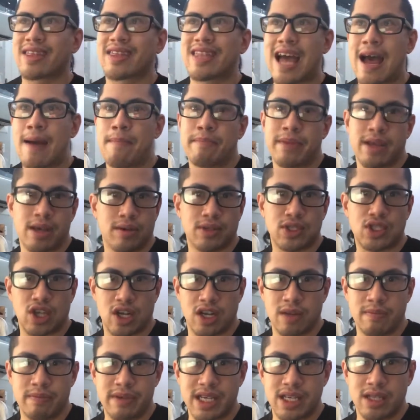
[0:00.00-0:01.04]
that meal's
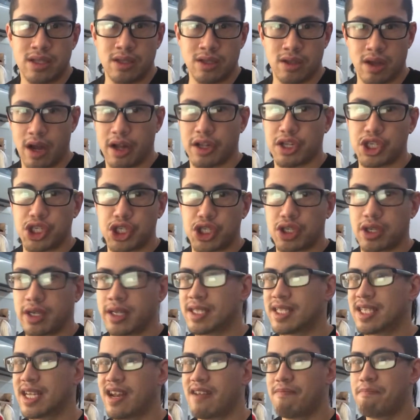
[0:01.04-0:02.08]
gonna be lunch.
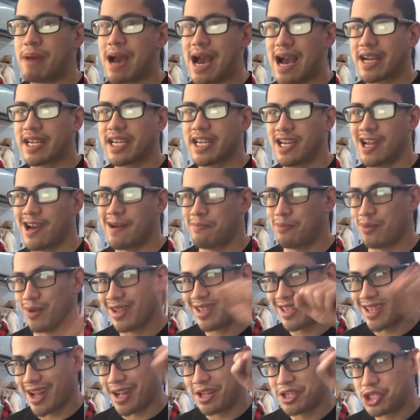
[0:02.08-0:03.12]
Instead of packing up
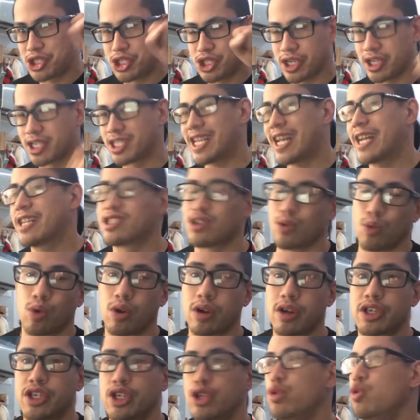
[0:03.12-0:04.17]
one lunch to take to
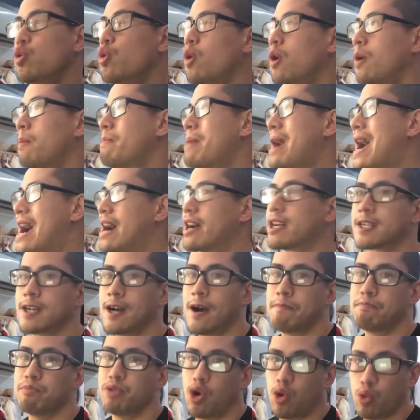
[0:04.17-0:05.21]
work, you will pack
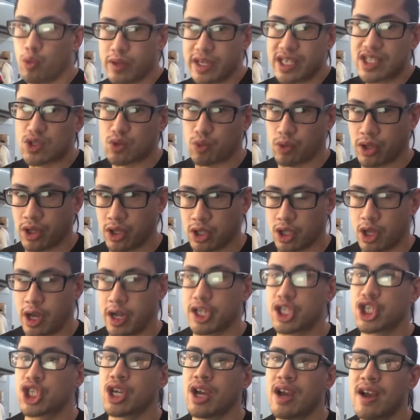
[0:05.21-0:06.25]
up a week's worth of
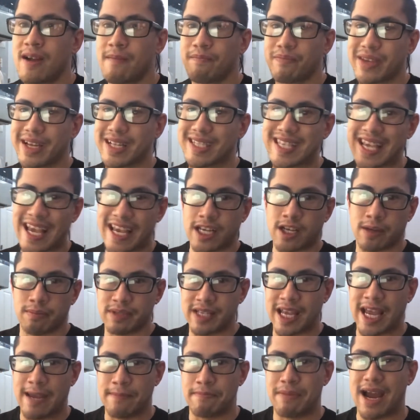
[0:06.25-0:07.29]
lunch and take them
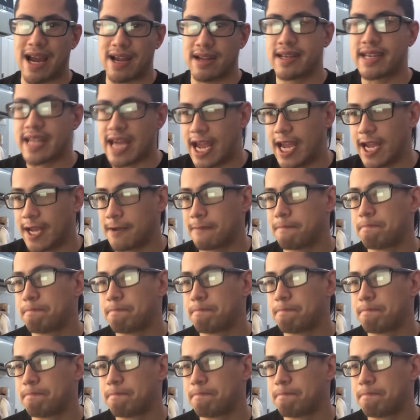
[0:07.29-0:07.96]
day by day.